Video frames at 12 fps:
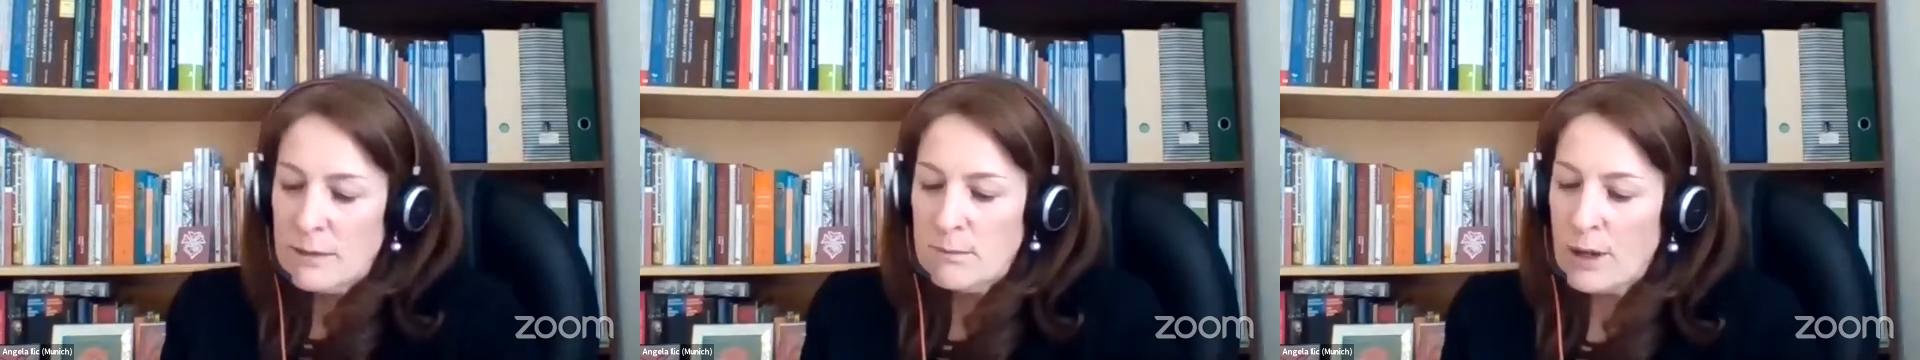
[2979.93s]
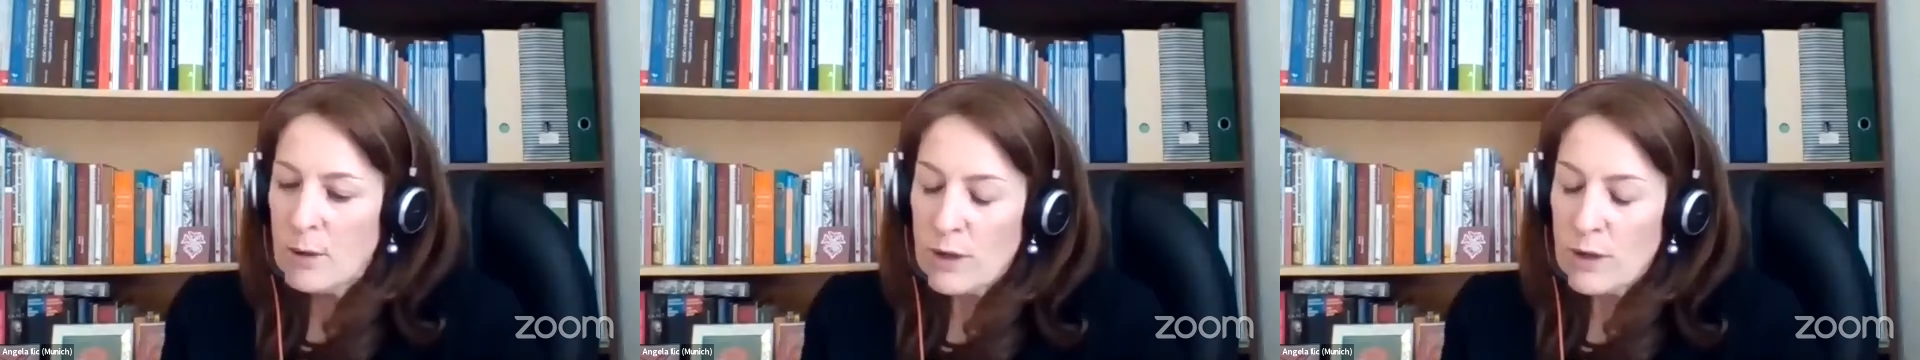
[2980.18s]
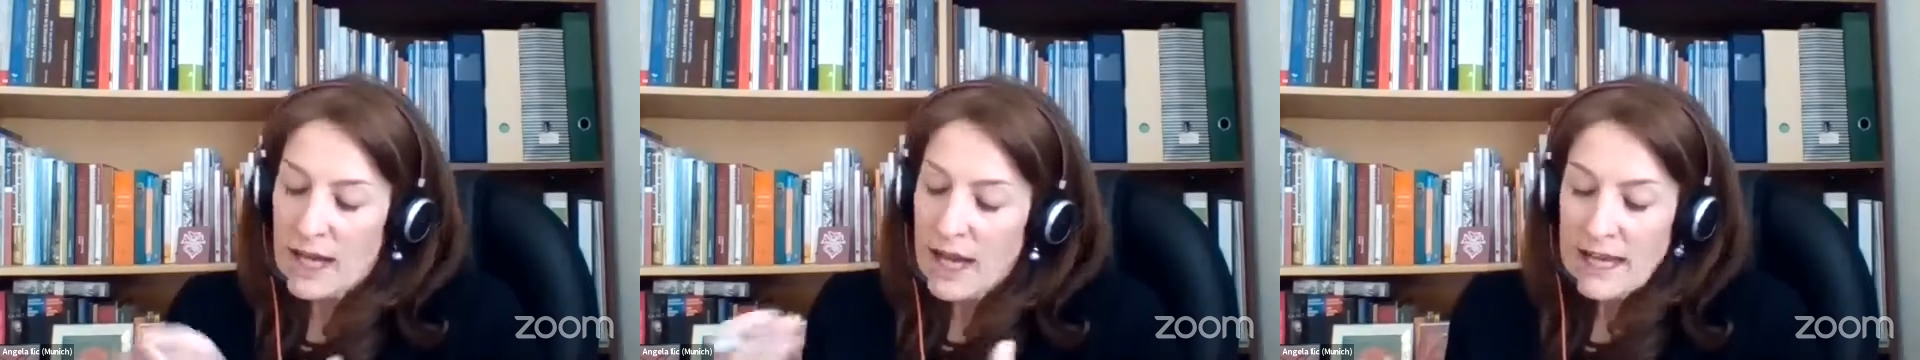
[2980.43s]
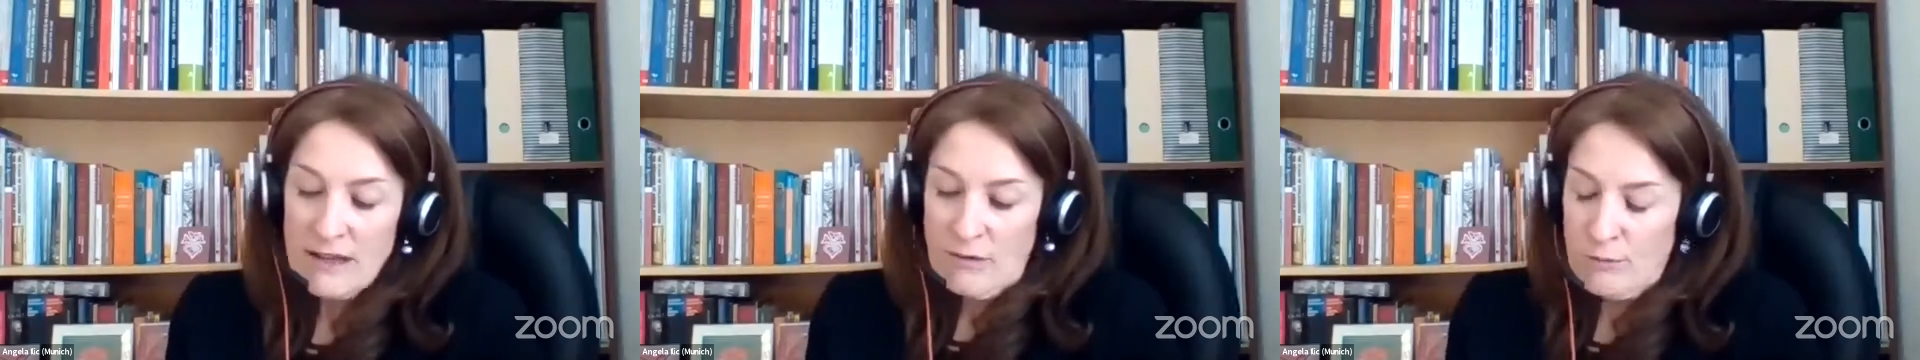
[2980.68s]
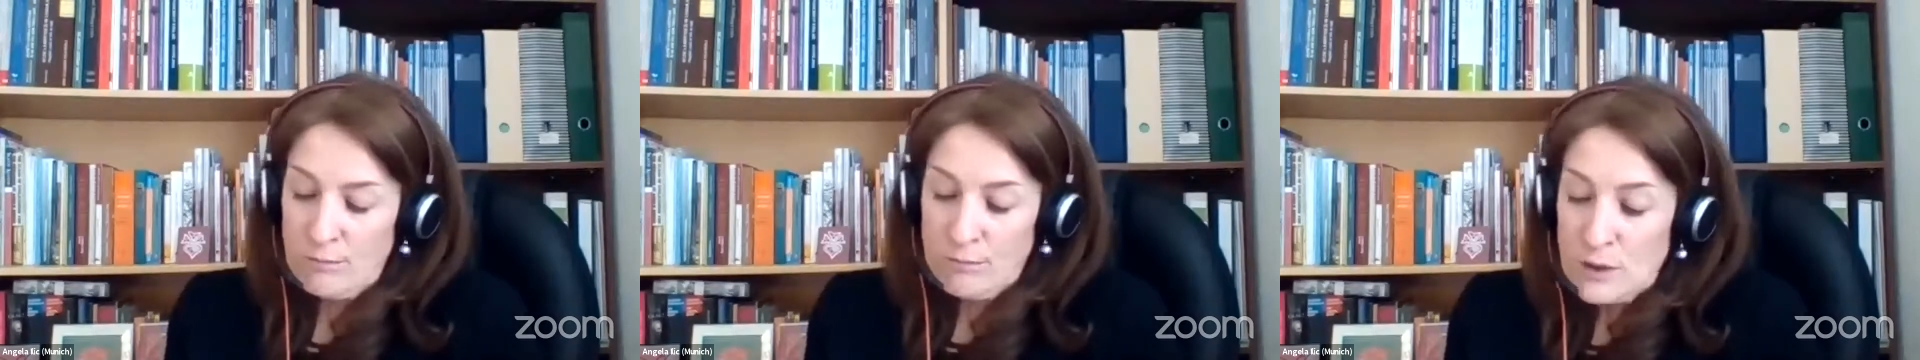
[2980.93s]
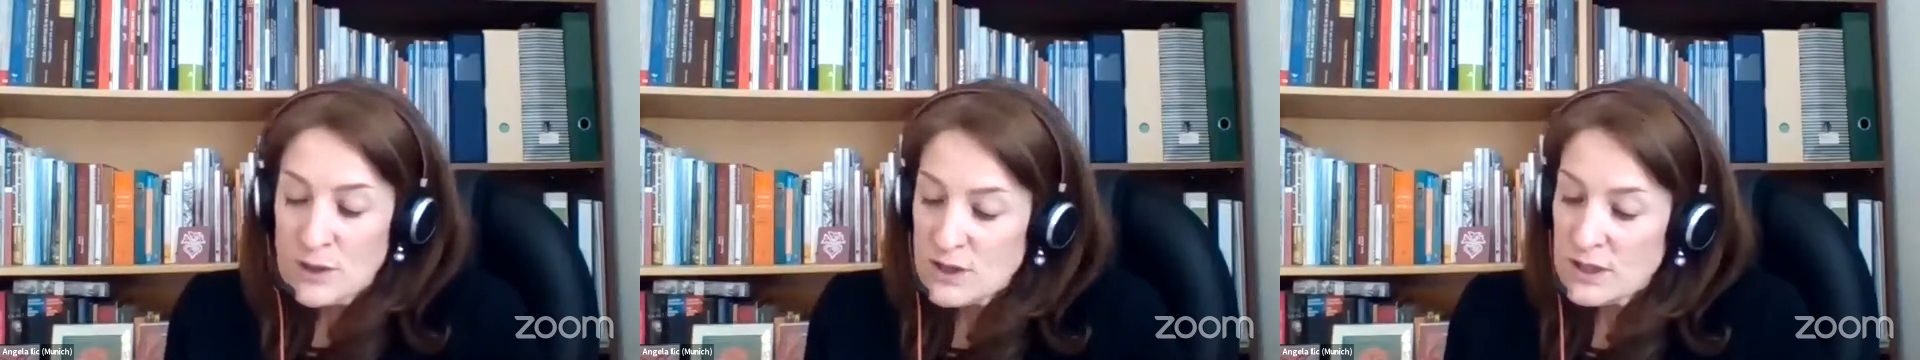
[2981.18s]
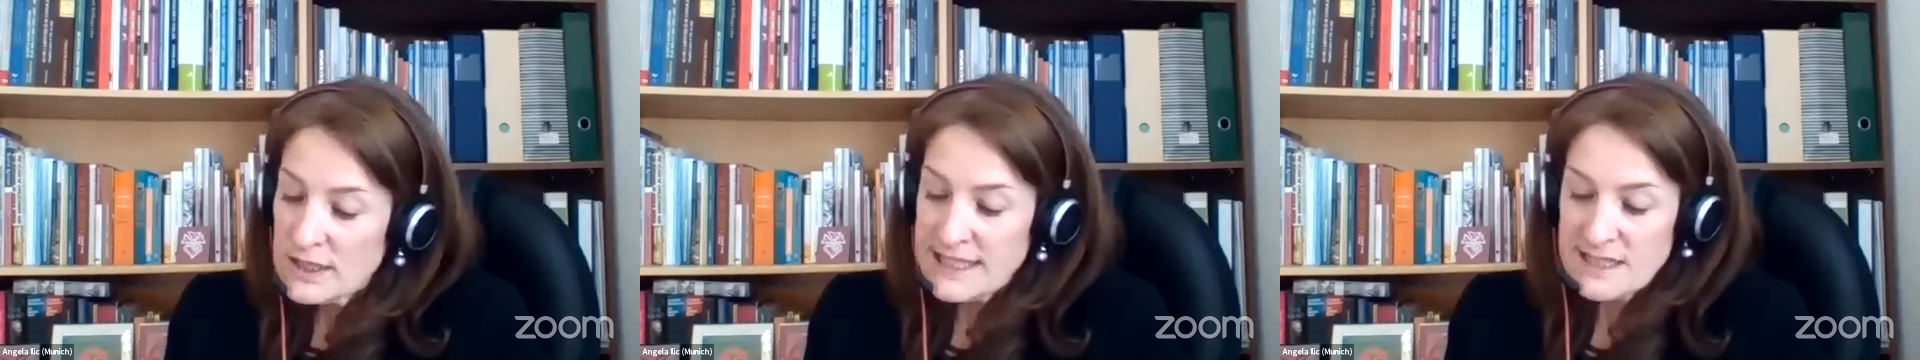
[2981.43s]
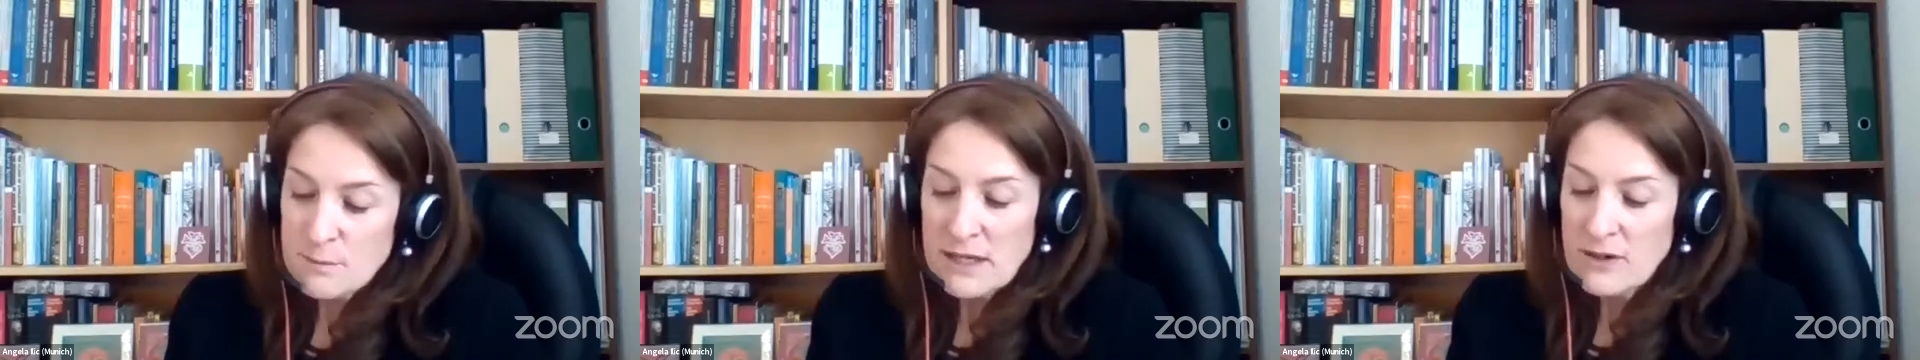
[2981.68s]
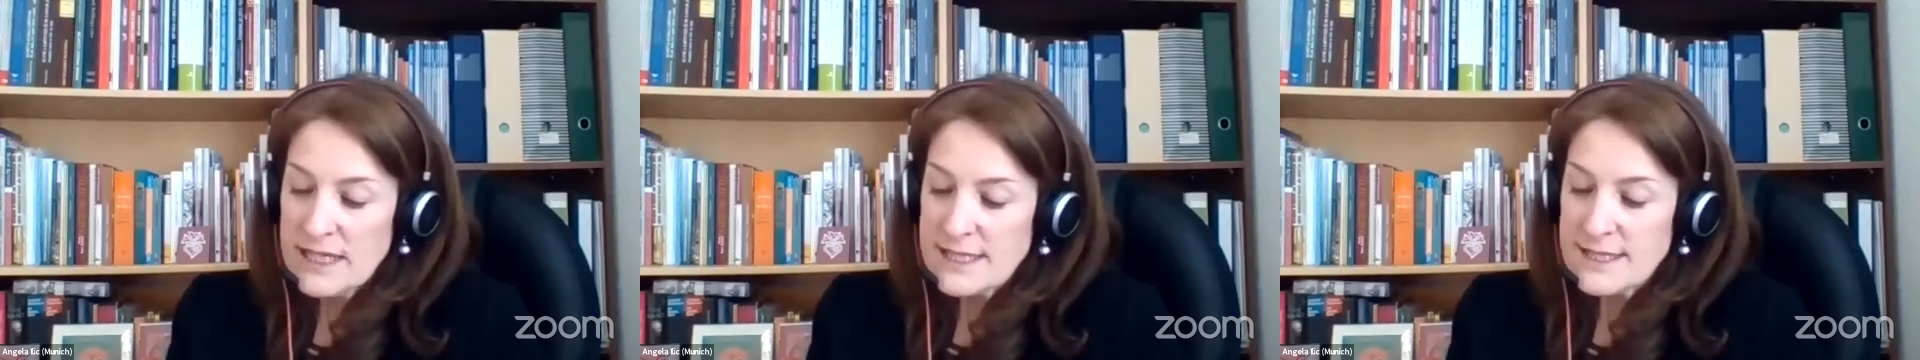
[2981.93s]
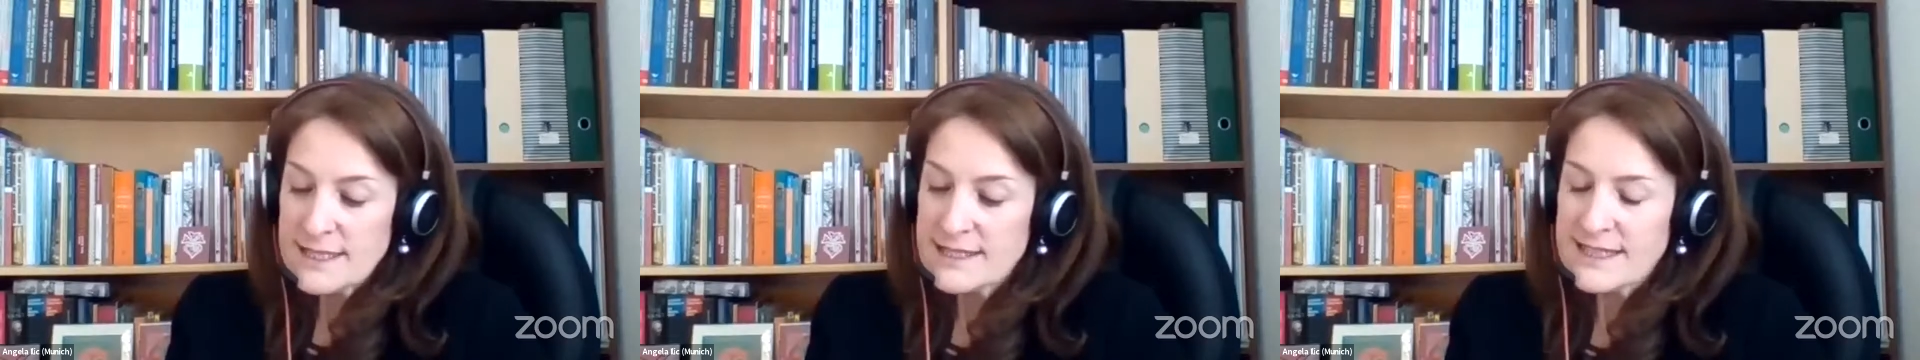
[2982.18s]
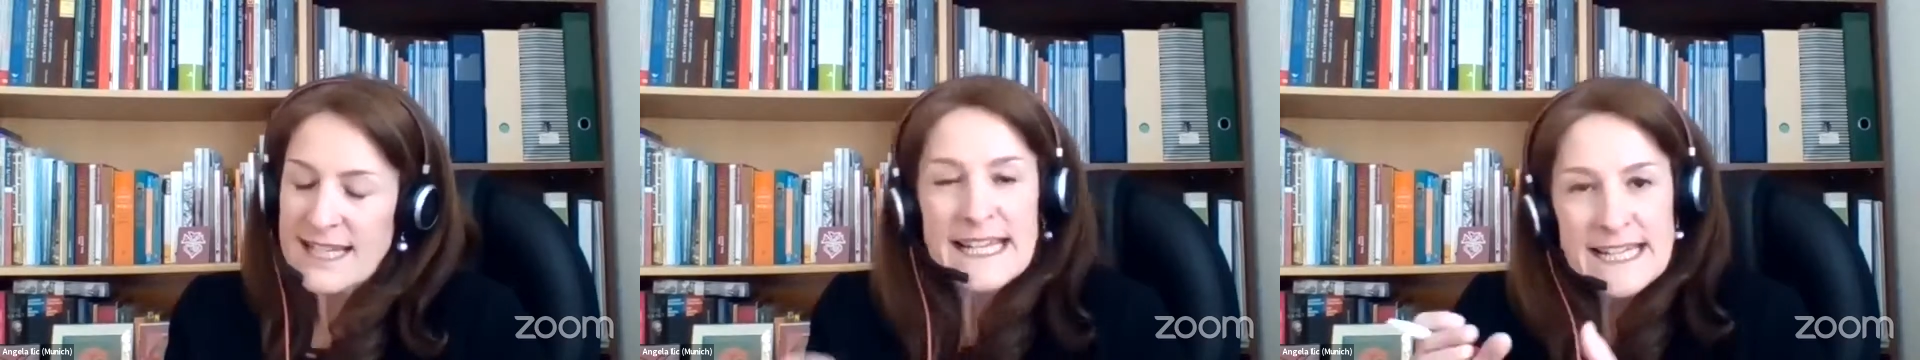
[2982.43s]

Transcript: But what I have personally experienced is that